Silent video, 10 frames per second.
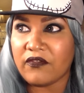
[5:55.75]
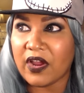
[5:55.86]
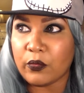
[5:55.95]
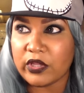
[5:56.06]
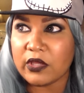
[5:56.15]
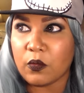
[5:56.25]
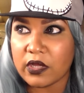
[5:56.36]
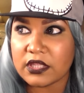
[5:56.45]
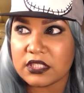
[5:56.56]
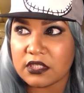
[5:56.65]
if I really
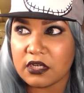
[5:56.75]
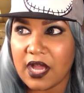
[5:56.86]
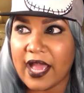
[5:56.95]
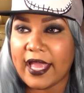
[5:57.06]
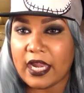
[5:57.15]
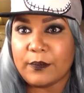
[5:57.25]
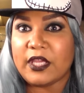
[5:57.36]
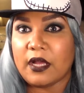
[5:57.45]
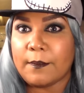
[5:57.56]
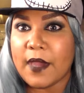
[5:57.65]
want this girl, I got to
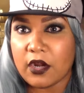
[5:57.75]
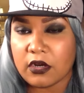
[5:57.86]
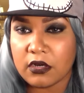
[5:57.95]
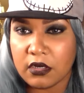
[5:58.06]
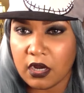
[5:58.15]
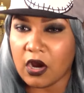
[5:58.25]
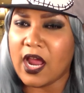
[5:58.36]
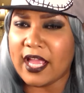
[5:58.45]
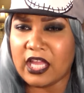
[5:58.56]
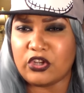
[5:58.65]
become better
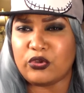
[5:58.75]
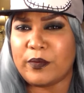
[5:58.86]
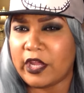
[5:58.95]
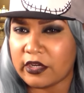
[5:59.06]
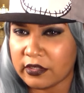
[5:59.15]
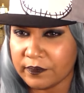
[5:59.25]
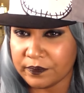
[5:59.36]
or I got to do better.